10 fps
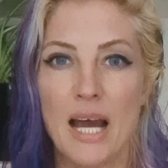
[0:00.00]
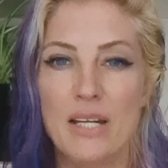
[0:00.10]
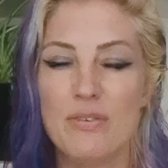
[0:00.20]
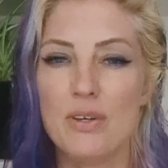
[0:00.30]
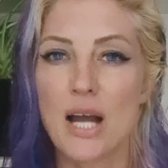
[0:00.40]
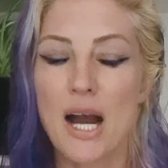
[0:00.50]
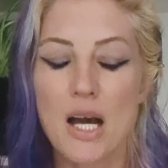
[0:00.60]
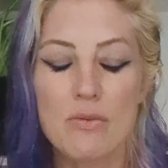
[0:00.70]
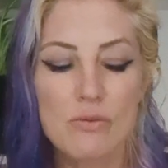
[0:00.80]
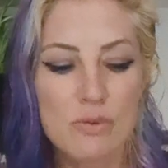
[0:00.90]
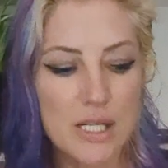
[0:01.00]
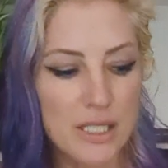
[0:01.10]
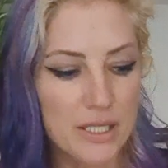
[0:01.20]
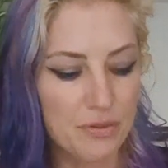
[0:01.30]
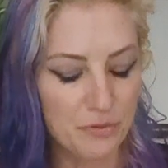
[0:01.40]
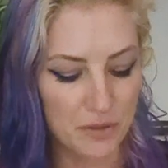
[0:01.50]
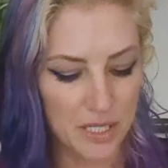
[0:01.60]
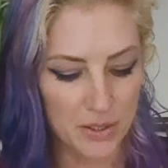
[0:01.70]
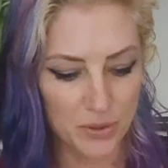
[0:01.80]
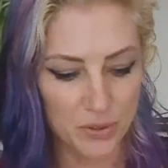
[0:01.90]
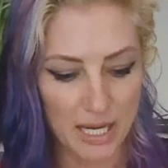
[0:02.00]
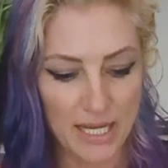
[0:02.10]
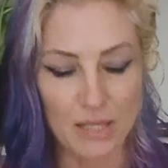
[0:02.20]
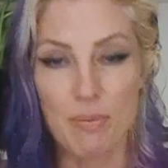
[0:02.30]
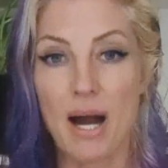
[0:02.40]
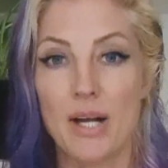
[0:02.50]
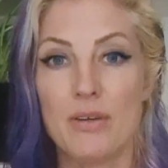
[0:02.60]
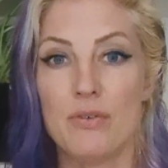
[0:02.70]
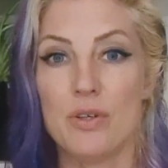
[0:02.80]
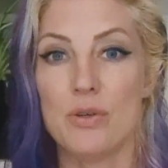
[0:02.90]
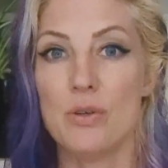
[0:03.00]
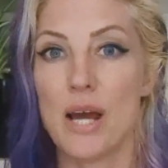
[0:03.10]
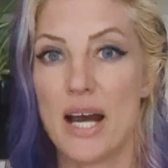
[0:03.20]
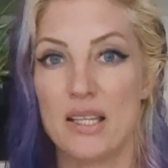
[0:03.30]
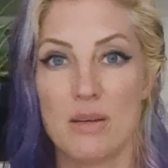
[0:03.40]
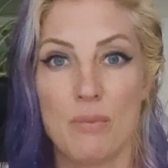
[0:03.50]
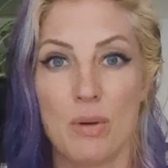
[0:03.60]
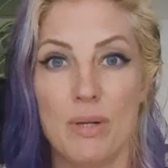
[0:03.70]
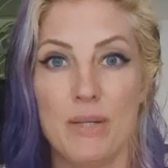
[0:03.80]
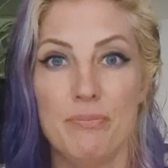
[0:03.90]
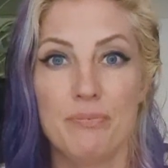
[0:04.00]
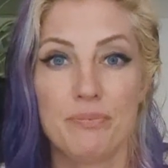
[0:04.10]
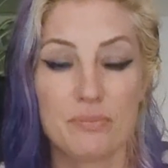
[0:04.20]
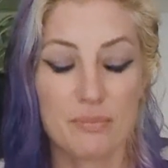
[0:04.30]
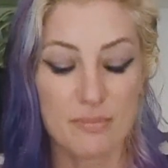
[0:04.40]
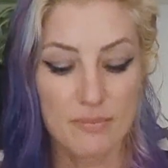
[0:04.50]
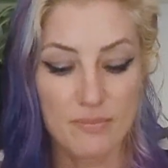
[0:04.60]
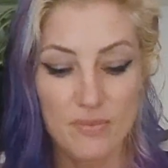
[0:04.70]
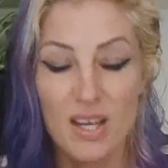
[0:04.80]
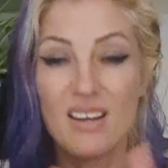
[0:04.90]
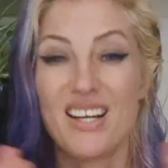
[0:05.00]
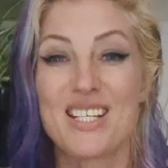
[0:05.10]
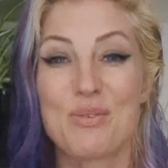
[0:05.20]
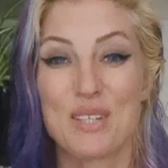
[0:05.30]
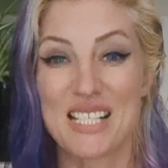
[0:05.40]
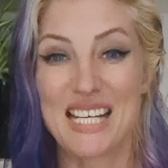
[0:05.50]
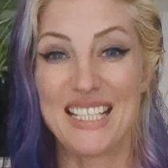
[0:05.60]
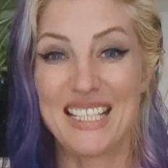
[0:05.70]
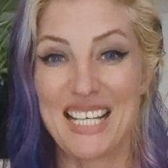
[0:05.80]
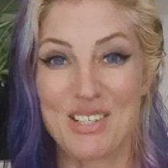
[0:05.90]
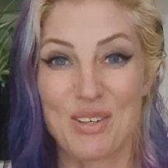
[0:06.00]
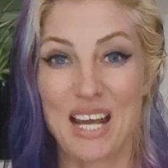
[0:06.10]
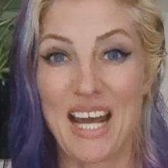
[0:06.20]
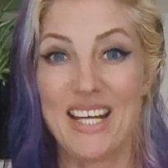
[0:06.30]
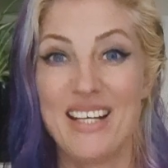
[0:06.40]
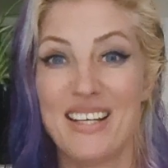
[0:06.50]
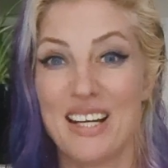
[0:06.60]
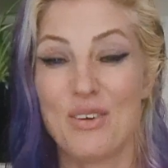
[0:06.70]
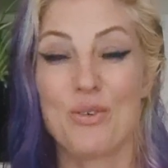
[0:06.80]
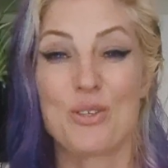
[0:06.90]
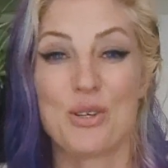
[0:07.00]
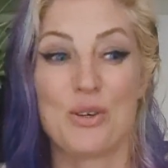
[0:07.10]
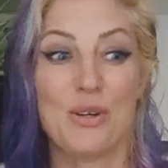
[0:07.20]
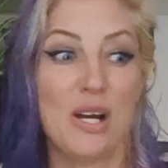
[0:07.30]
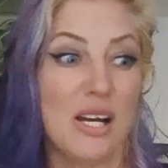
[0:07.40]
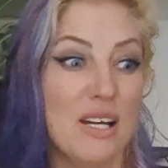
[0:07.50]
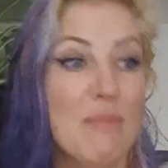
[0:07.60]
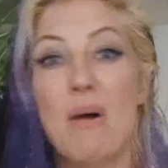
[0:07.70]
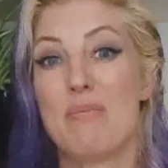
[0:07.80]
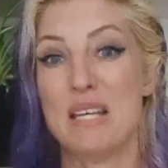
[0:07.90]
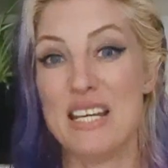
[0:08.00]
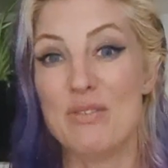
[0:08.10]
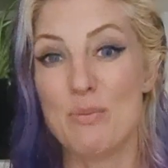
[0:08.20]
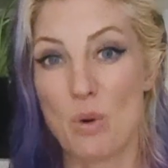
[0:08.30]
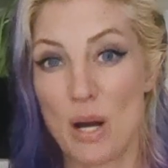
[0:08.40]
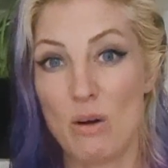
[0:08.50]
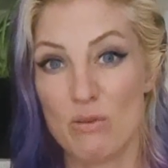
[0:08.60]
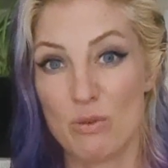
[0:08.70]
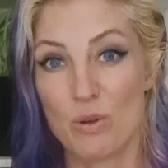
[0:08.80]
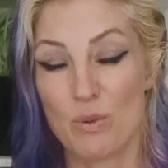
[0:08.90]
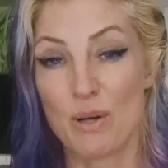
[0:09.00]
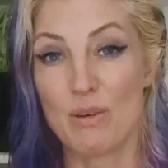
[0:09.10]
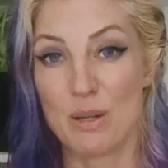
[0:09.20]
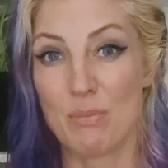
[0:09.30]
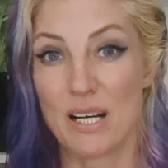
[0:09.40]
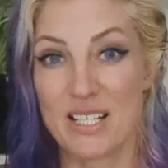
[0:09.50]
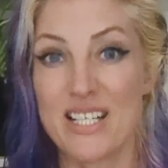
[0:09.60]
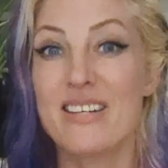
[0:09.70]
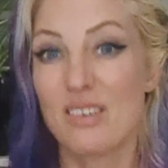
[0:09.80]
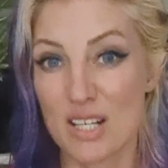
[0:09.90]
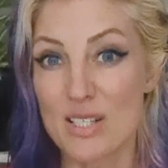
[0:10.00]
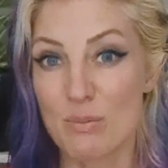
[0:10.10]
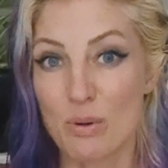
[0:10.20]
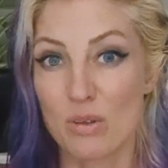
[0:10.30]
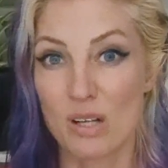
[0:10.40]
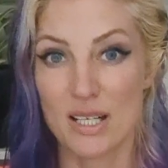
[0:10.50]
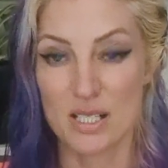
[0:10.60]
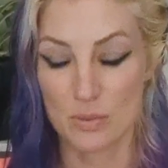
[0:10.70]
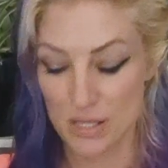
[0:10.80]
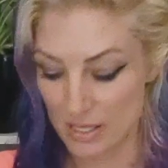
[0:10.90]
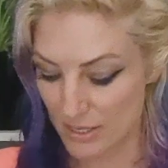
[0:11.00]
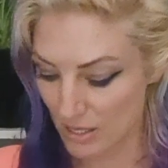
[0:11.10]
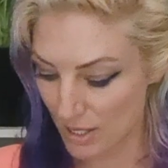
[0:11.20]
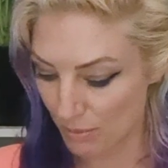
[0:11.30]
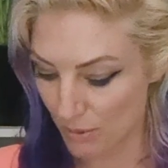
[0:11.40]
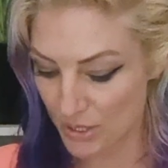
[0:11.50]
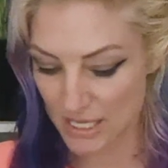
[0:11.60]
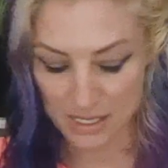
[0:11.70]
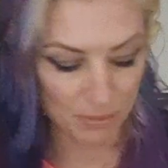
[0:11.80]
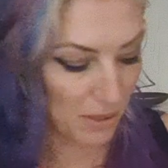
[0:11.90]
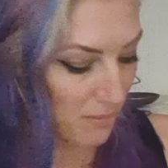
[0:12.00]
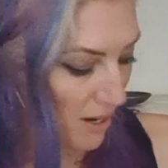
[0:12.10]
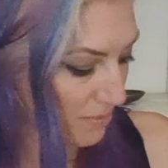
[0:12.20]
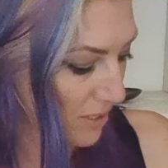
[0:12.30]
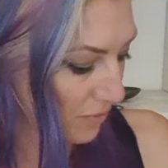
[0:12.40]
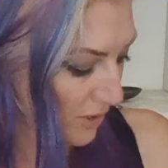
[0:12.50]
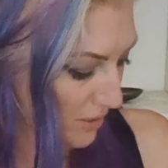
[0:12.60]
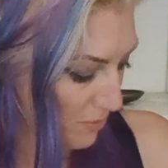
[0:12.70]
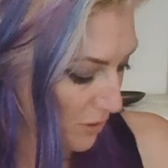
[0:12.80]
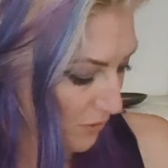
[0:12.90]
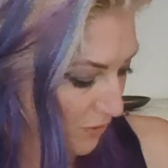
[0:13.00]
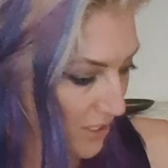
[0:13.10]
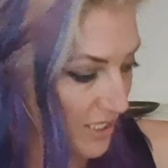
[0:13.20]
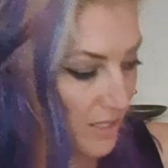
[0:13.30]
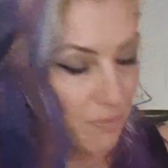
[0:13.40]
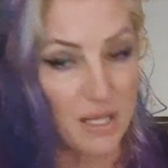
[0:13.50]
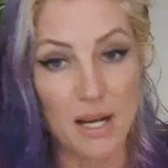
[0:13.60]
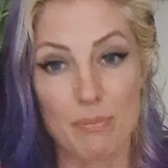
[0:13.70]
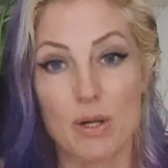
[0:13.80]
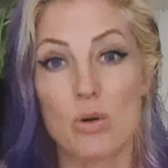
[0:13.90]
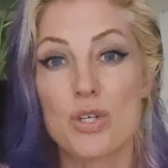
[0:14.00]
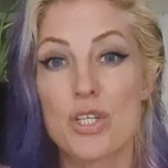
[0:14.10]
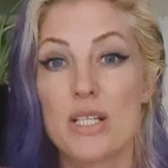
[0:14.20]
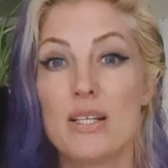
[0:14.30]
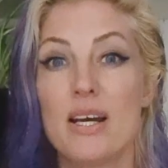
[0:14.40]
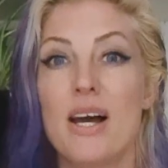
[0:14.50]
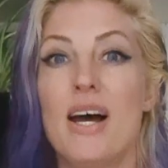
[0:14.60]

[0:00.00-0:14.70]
And if you can't really feel any part of you at the moment, I just want to say that that's okay. And it also might be even more helpful to work with a practitioner. I support clients with this kind of process, but it might be a really beautiful thing to pick up a cushion